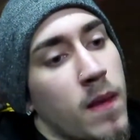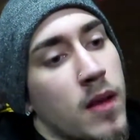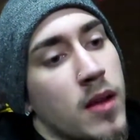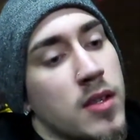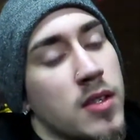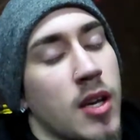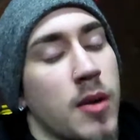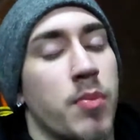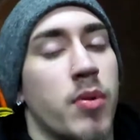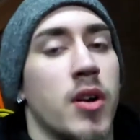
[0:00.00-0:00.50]

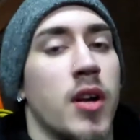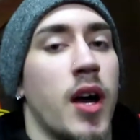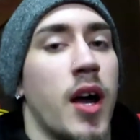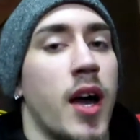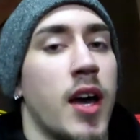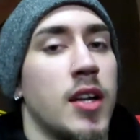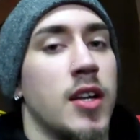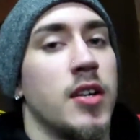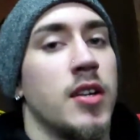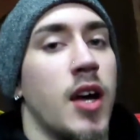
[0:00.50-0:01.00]
Cause I
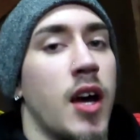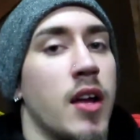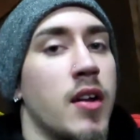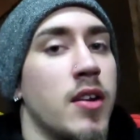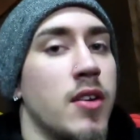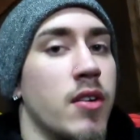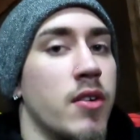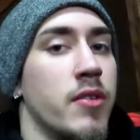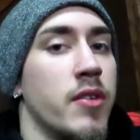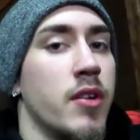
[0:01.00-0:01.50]
had a
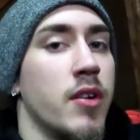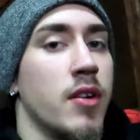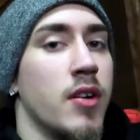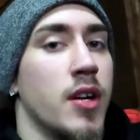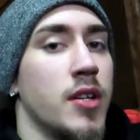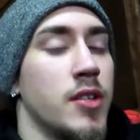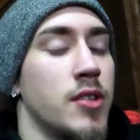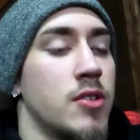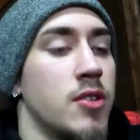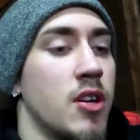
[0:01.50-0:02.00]
90 on there
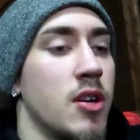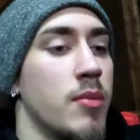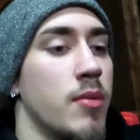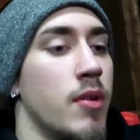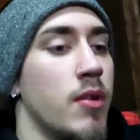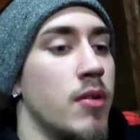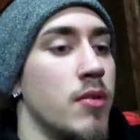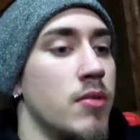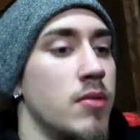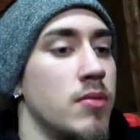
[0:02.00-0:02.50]
on the
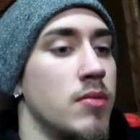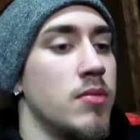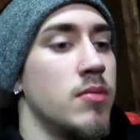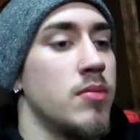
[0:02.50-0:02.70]
turbo,